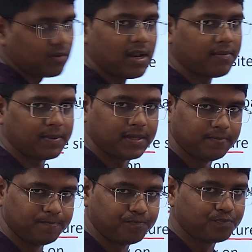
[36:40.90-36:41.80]
will happen.
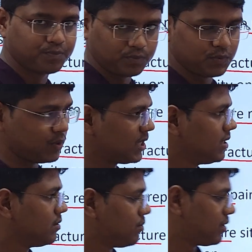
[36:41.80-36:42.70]

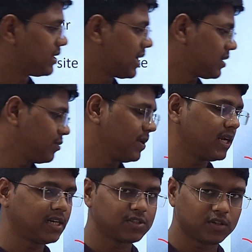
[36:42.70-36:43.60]
Okay, for that you may
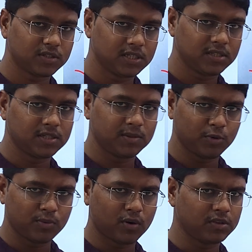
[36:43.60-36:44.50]
need surgery,
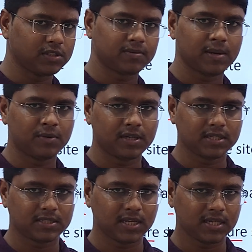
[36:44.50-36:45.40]
remove all these
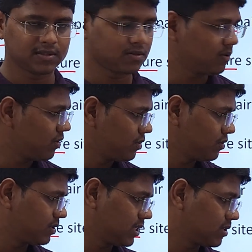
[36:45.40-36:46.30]
fibrotic things, all
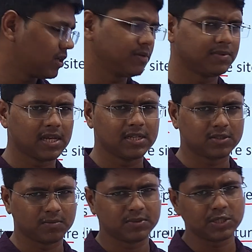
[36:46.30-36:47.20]
those things. If there is
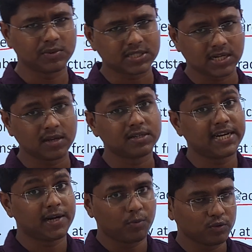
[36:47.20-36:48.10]
some sequestra,
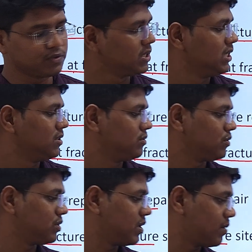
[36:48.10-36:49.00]
dead bones,
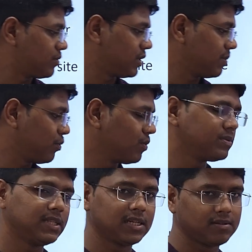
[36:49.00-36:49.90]
those you have to
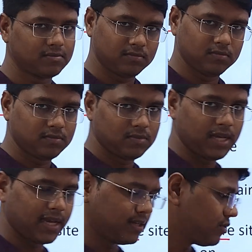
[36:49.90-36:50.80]
remove, then
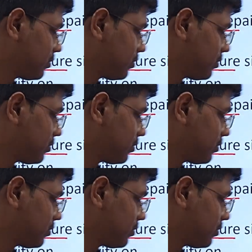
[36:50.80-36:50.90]
again